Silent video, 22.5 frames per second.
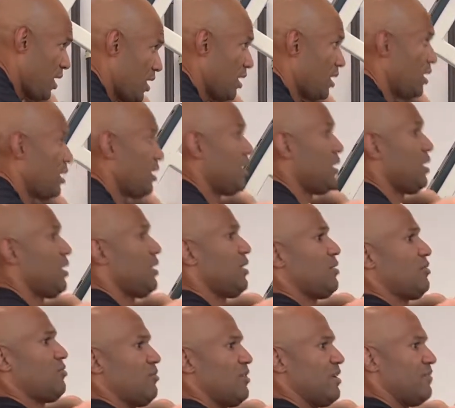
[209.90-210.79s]
and
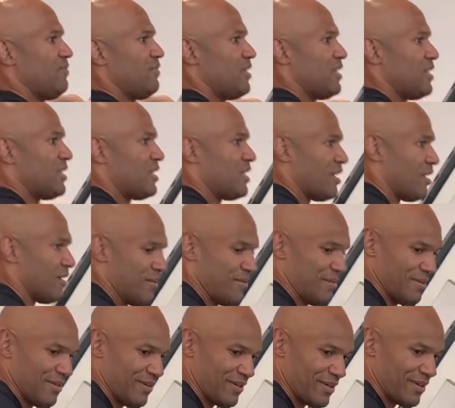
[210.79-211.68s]
to lift it here,
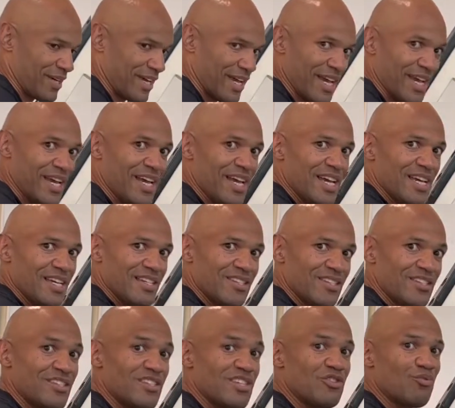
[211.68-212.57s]
okay?
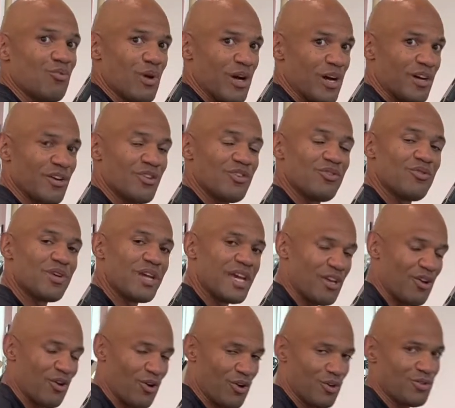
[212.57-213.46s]
This is where you
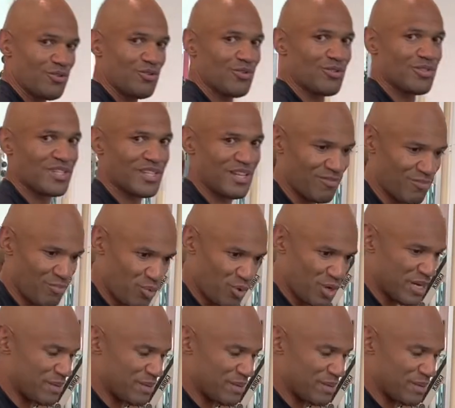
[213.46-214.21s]
can hurt yourself pretty